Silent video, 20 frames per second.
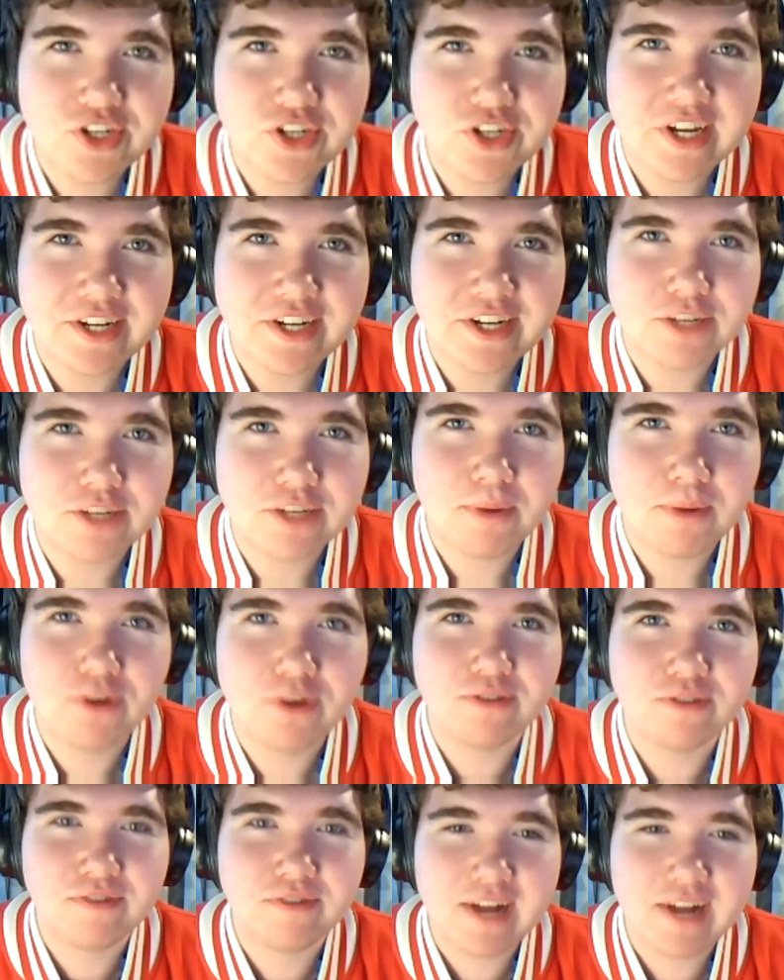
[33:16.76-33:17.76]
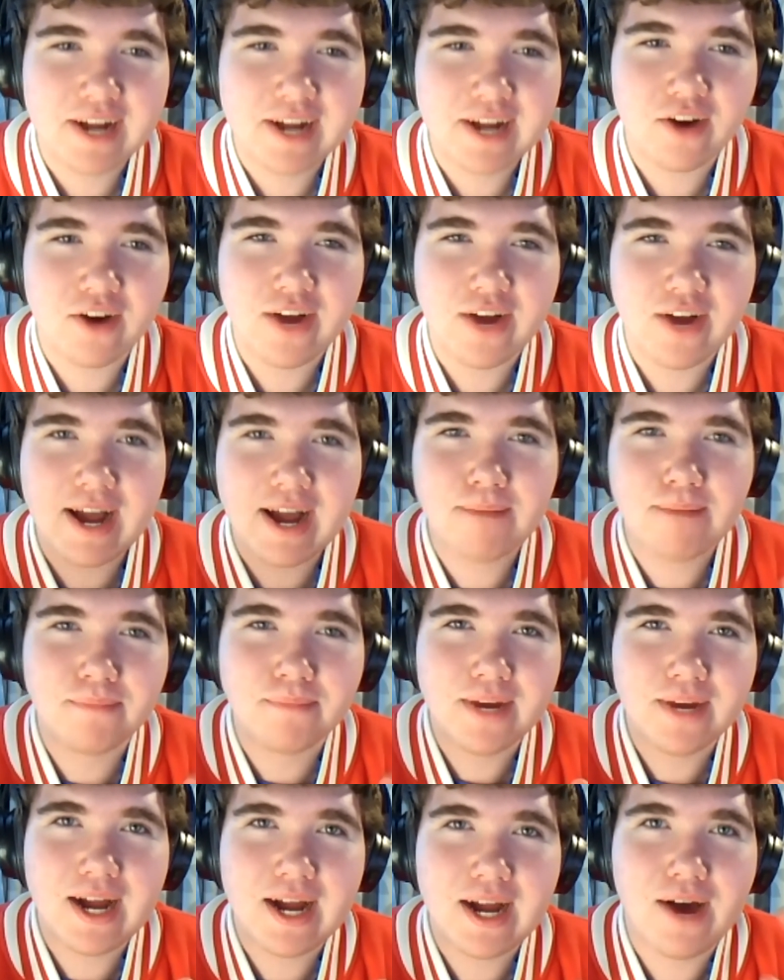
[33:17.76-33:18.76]
I suppose, in flag, I am
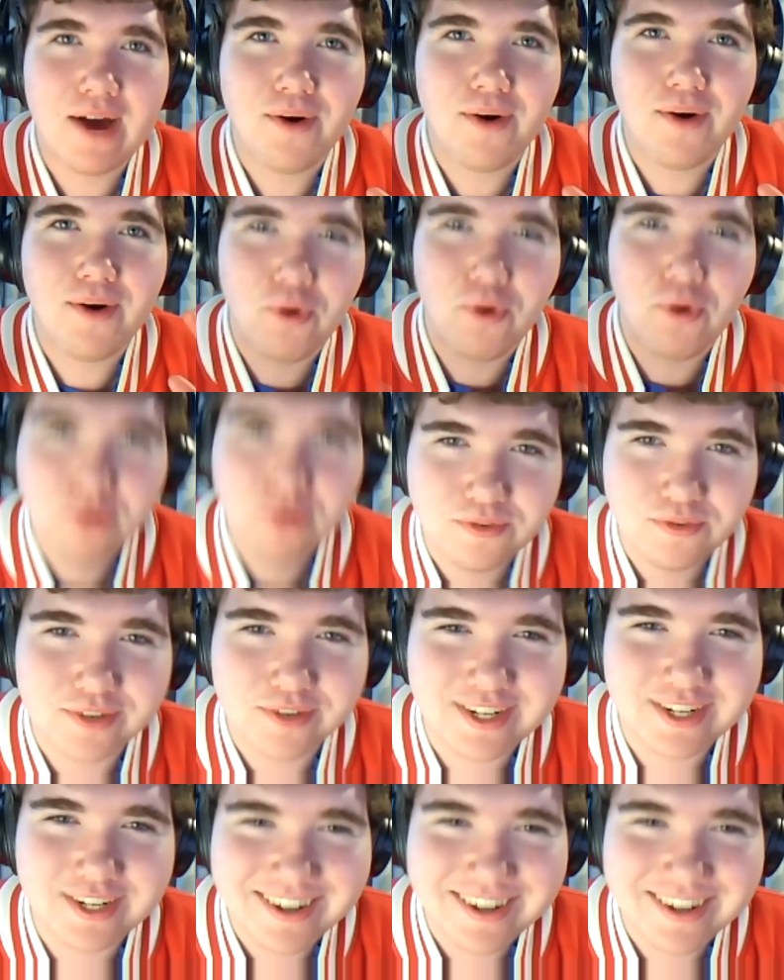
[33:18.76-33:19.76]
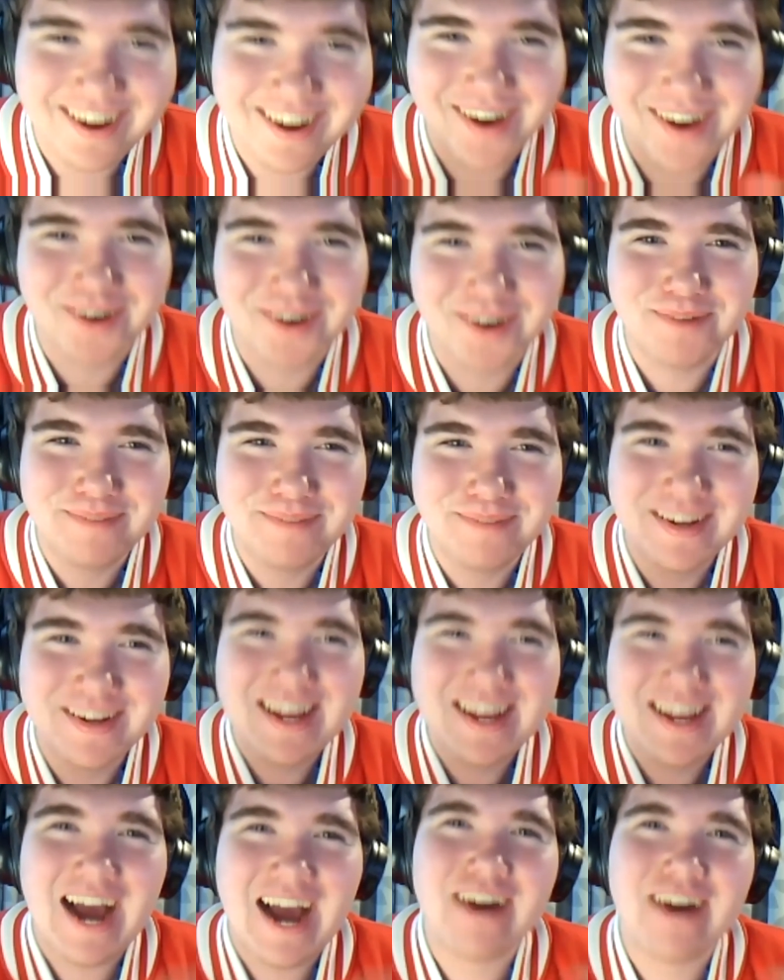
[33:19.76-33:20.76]
at Oxford, and
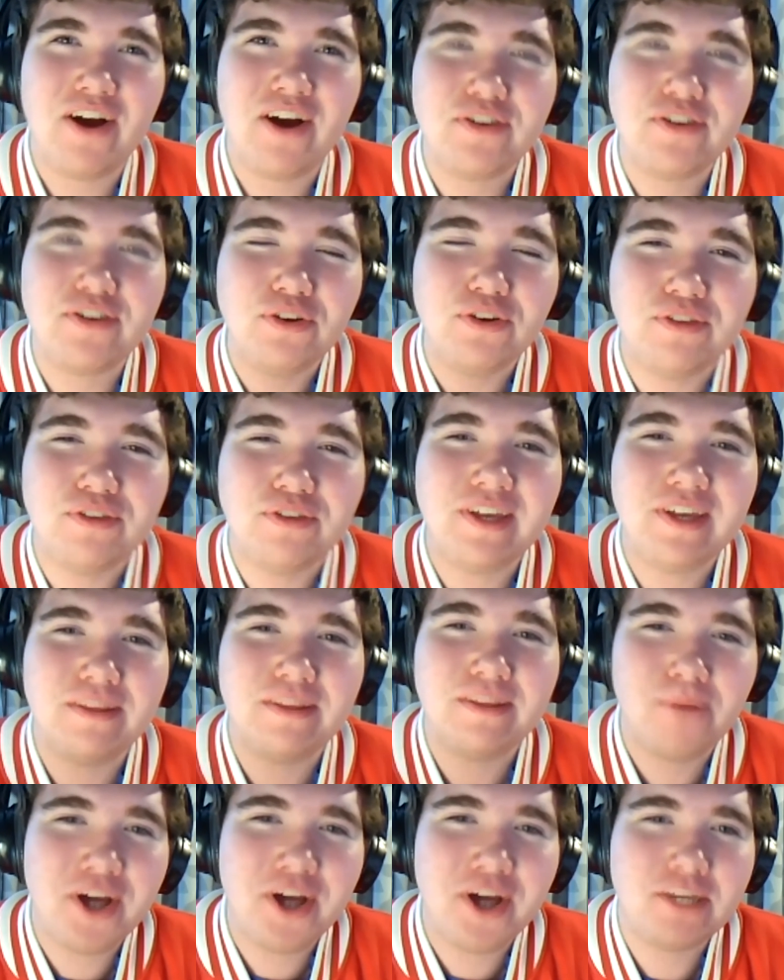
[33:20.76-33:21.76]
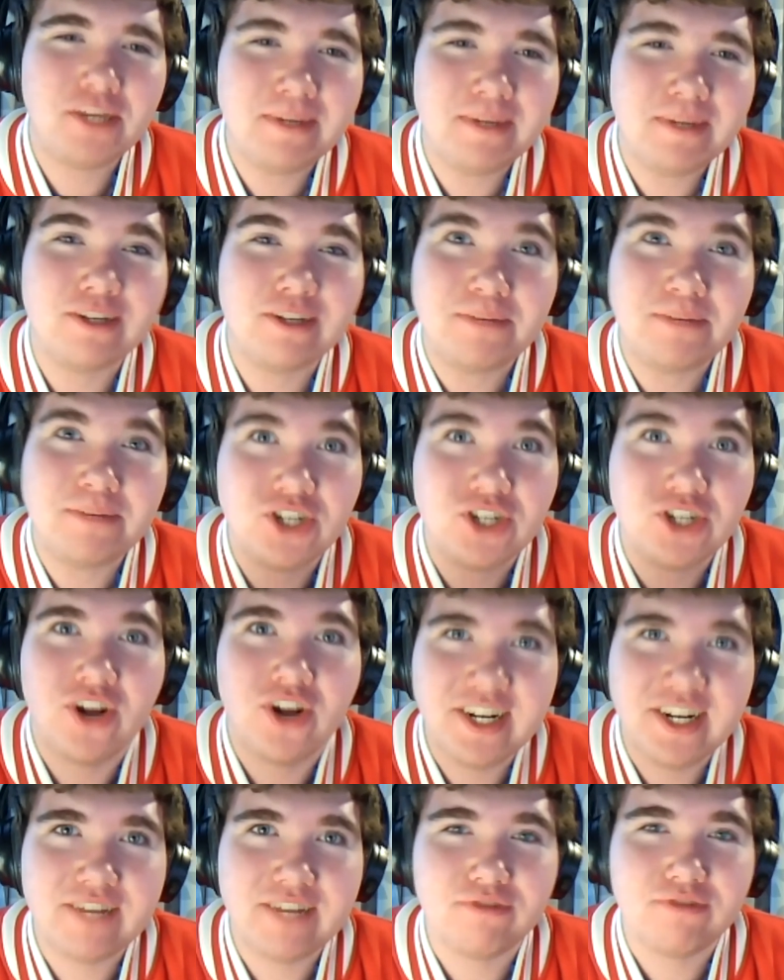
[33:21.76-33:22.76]
I do think that my experience has been
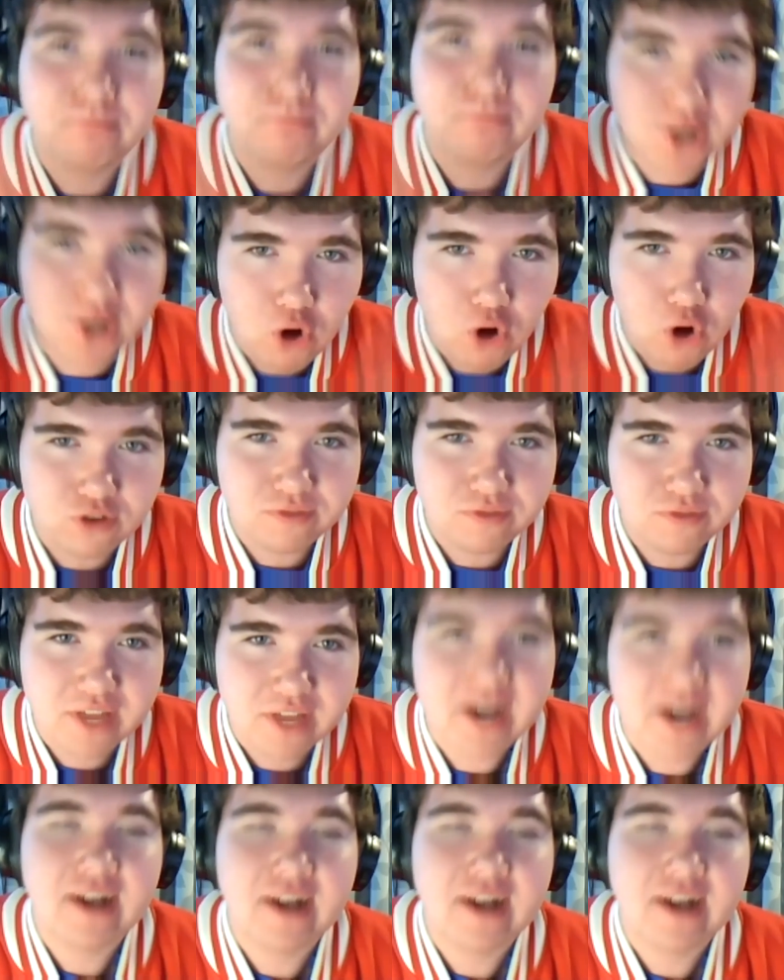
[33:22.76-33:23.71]
slightly different because of that,